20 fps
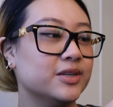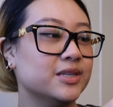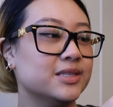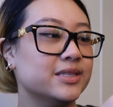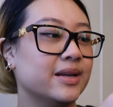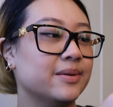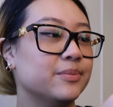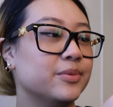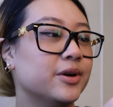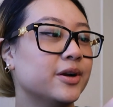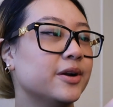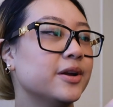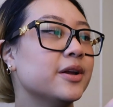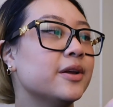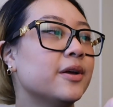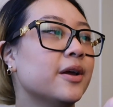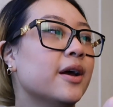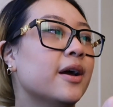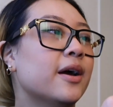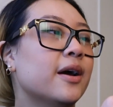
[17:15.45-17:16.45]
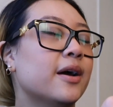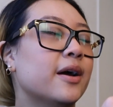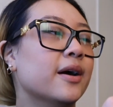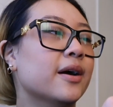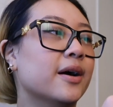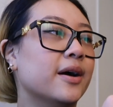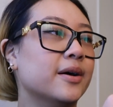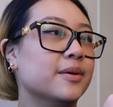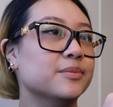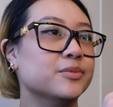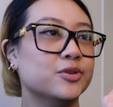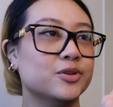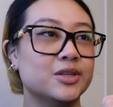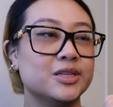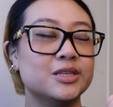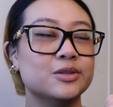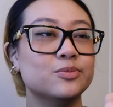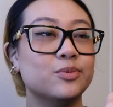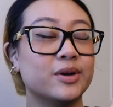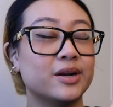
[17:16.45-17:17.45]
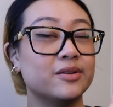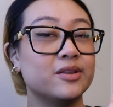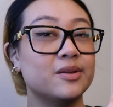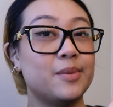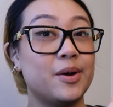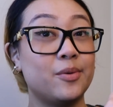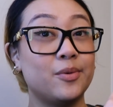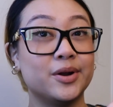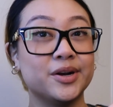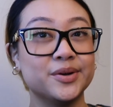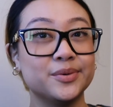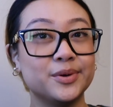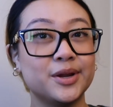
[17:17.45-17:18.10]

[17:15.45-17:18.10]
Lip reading: December. So this is one of them I want to